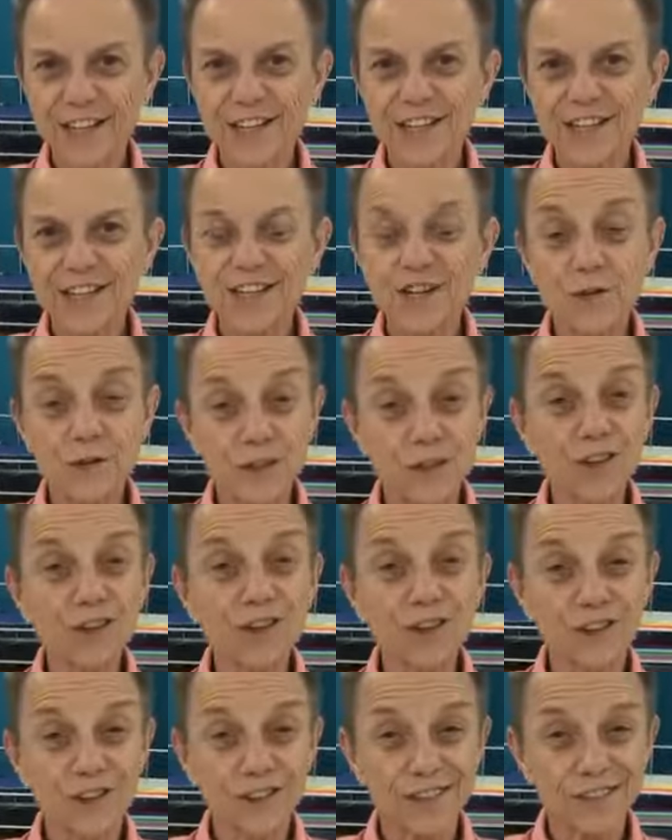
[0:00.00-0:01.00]
So it
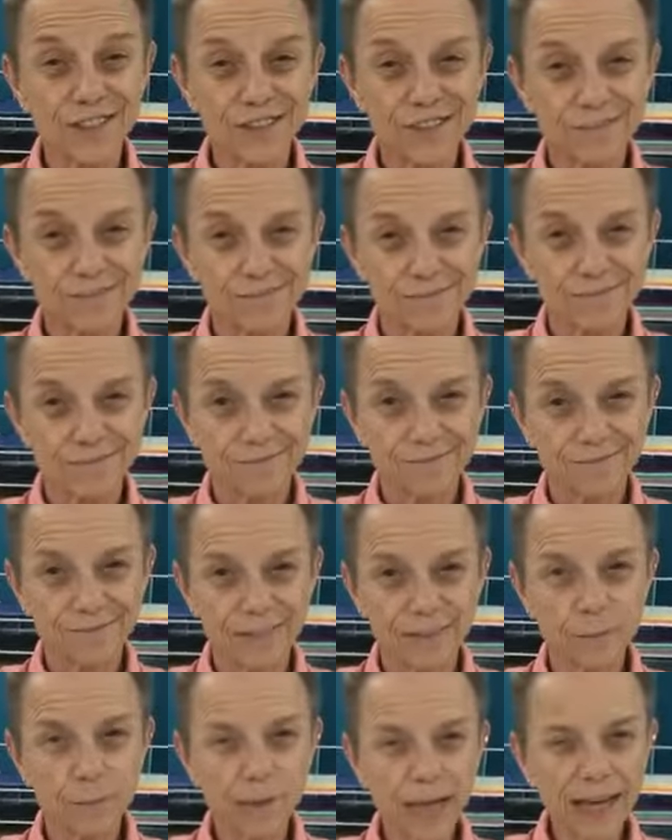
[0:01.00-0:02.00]
turns.
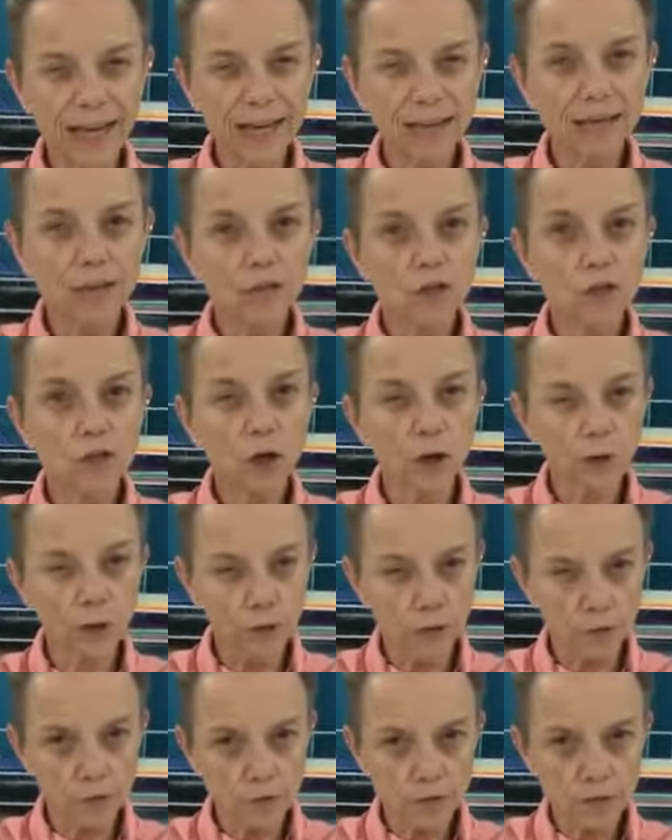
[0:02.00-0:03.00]
The blade
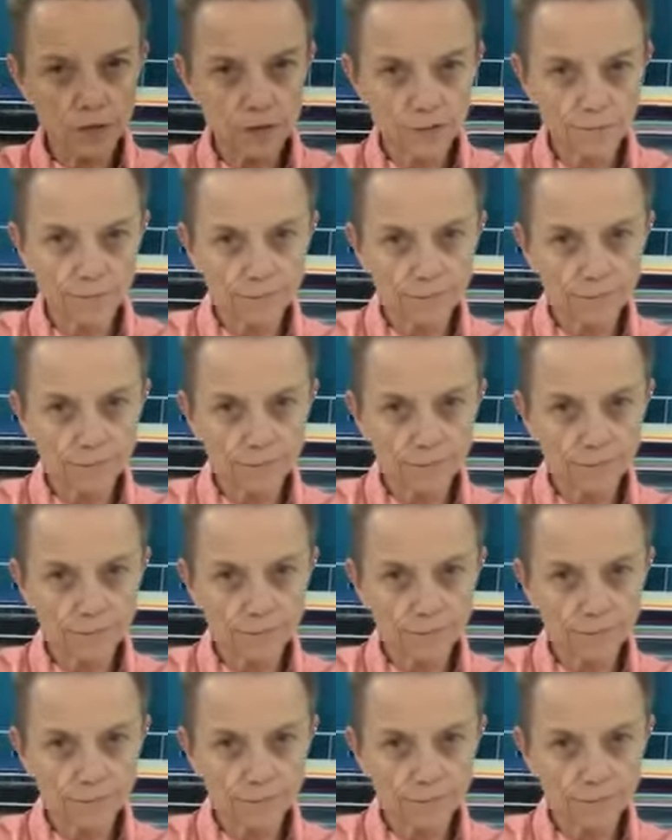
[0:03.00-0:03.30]
turns.